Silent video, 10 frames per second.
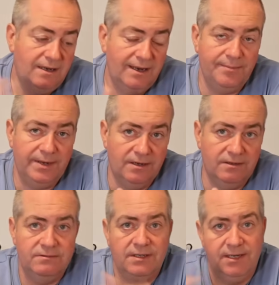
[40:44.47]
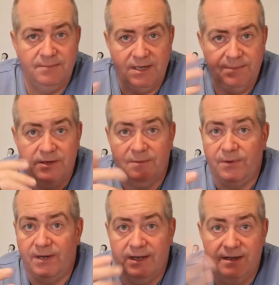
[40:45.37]
let me know, and then maybe I'll
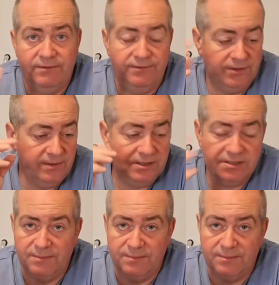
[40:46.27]
buy that and review it.